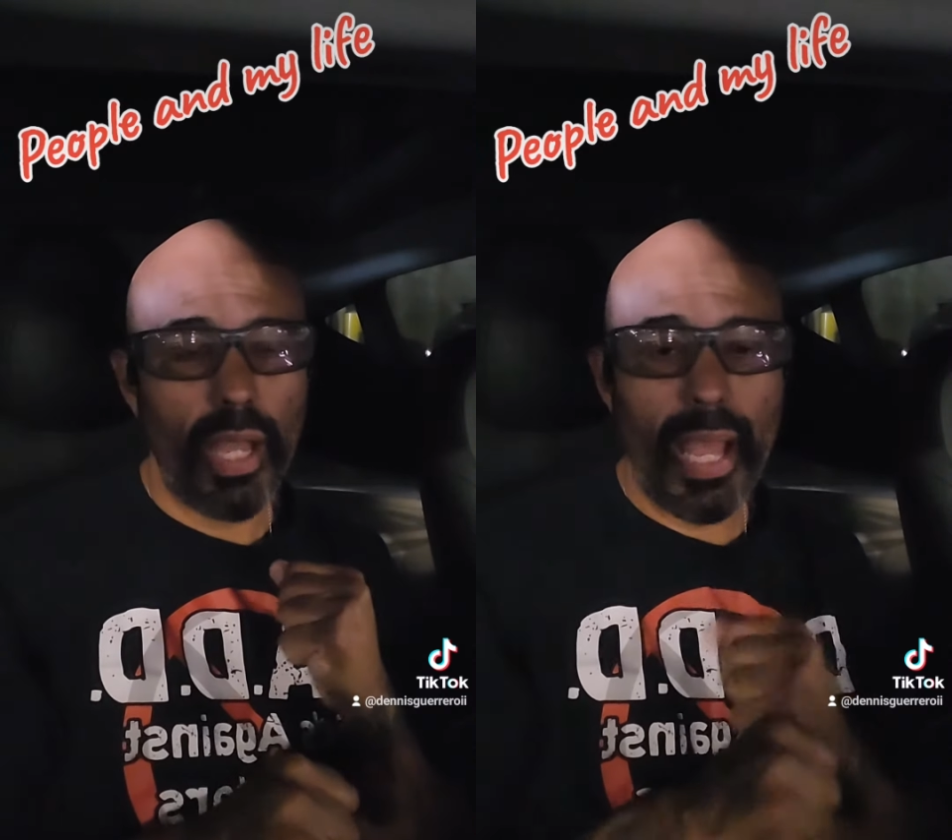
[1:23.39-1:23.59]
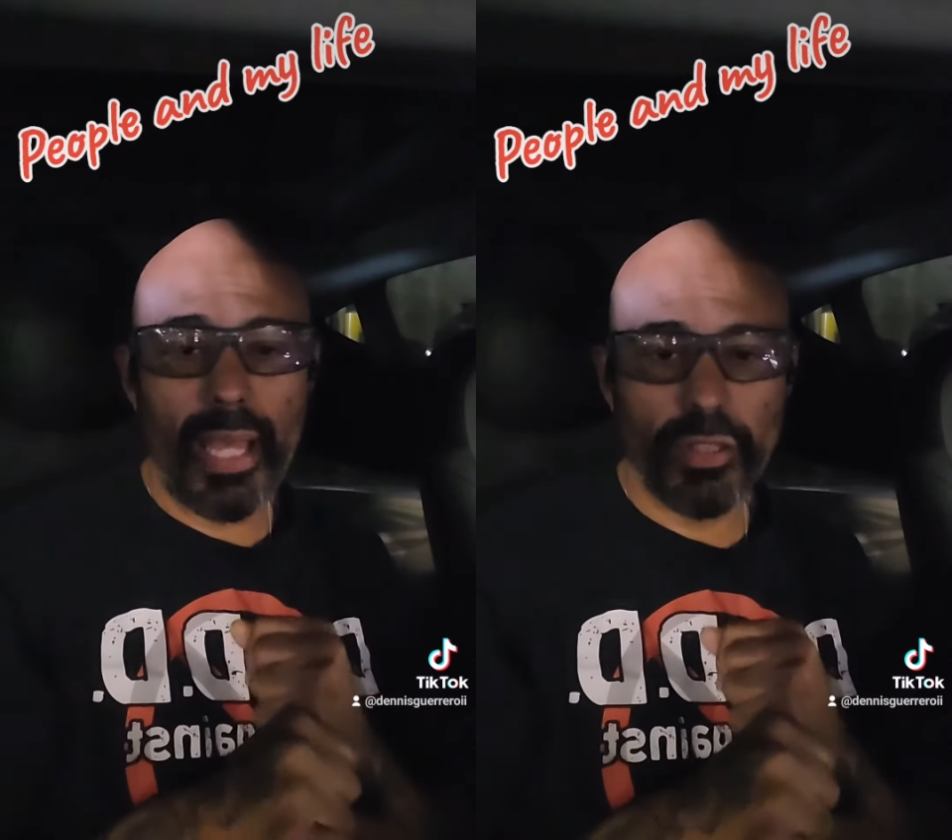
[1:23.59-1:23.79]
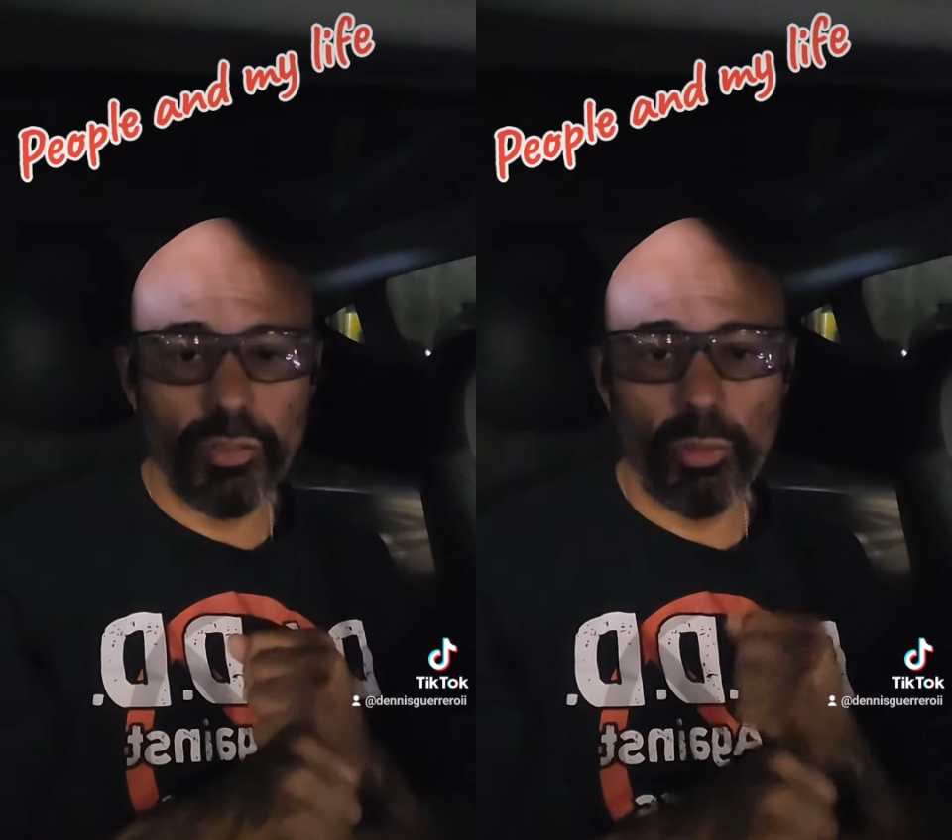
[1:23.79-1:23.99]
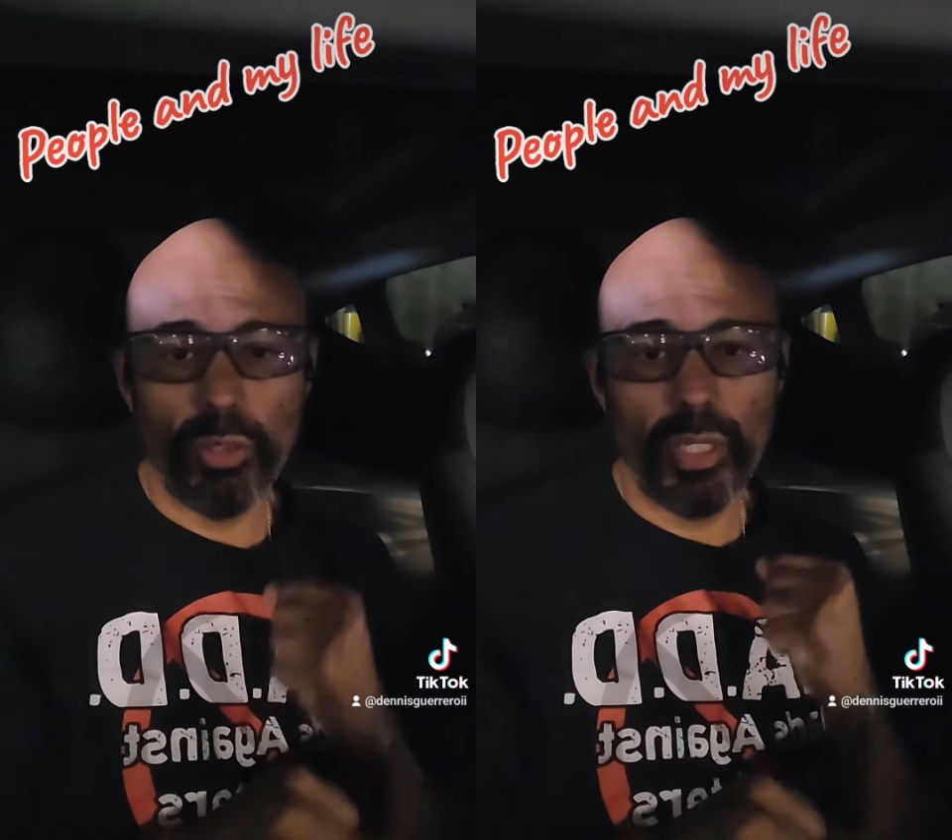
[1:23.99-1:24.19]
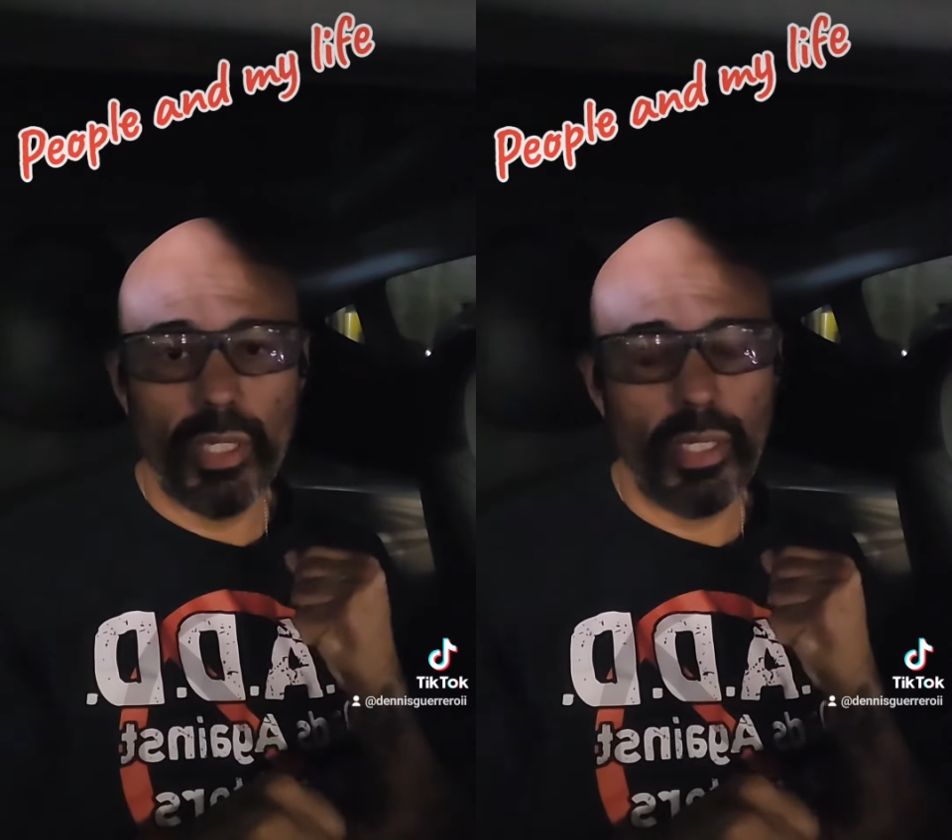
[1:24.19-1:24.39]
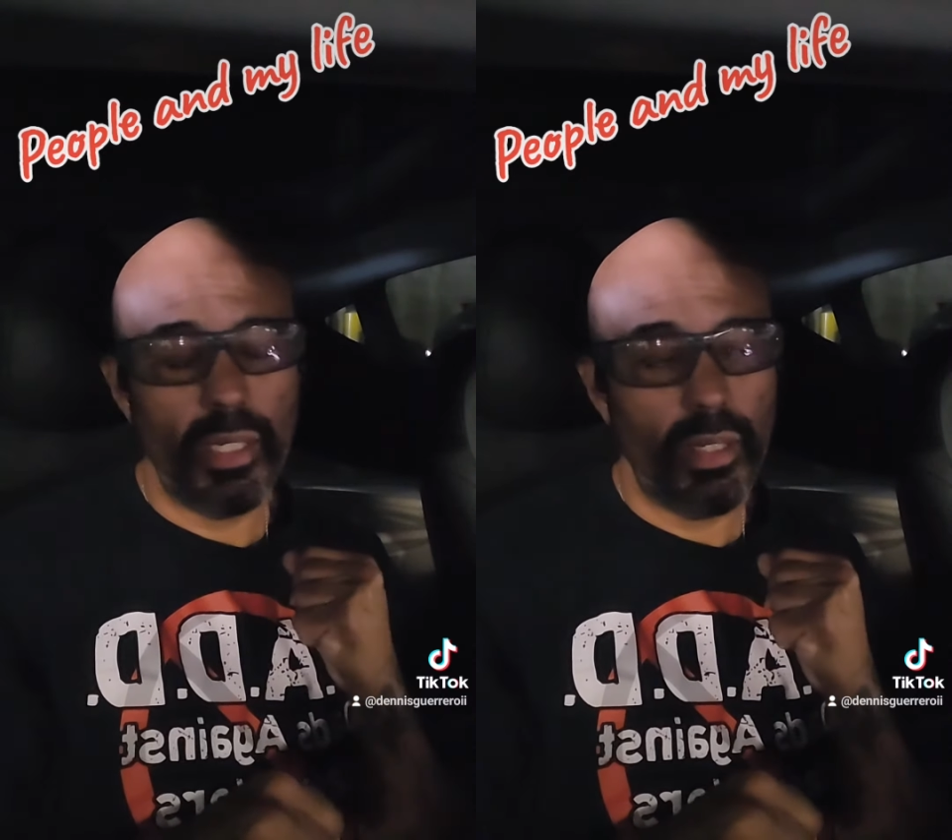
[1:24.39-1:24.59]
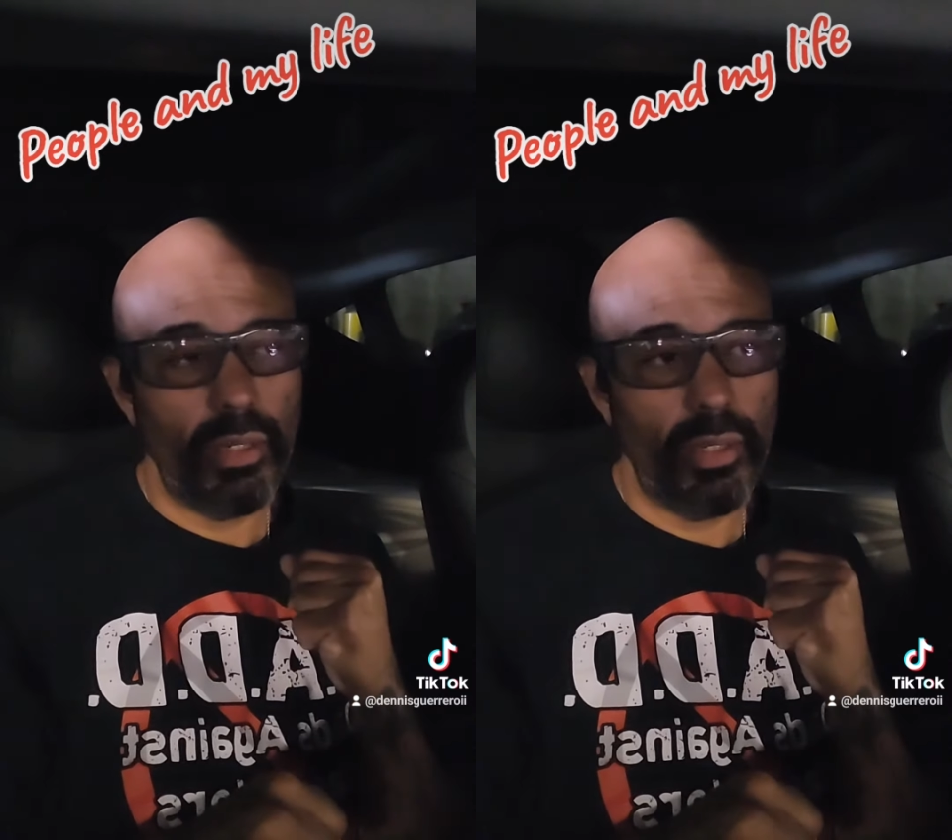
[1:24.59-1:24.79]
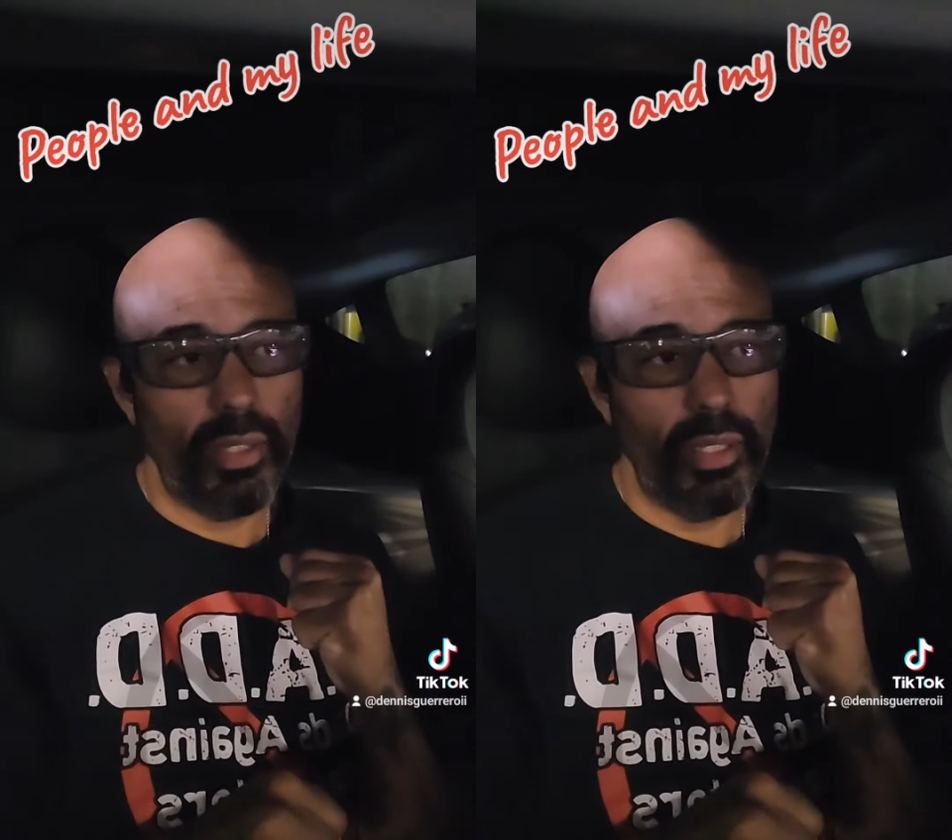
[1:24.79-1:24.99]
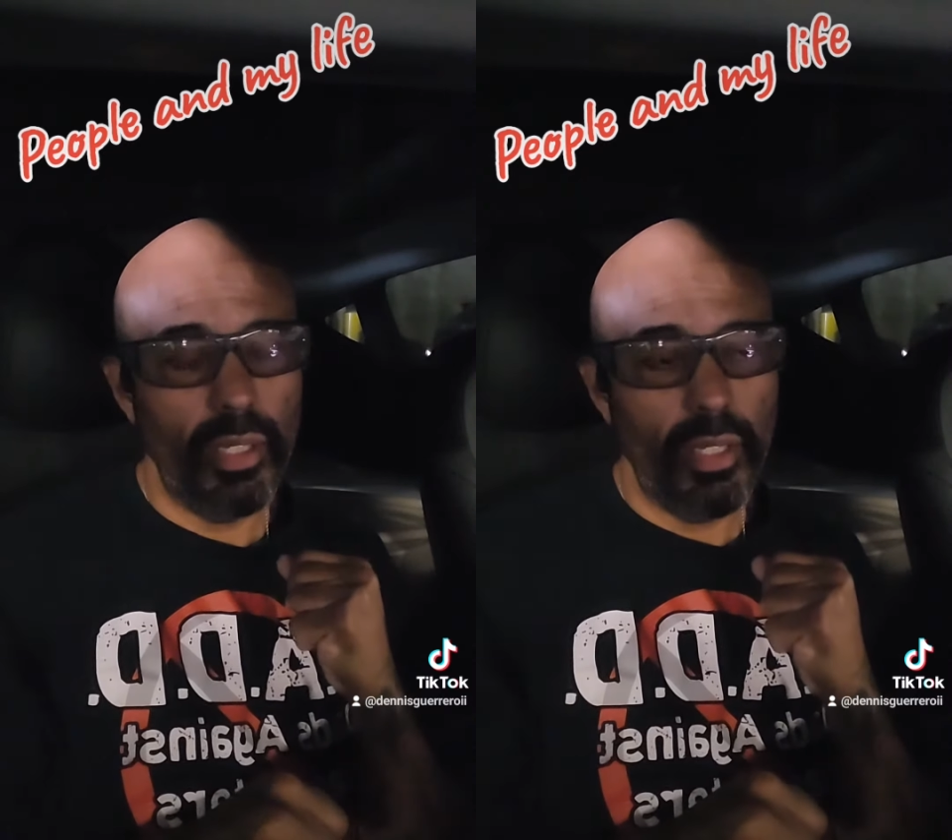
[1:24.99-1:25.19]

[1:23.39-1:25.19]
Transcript: ask for it or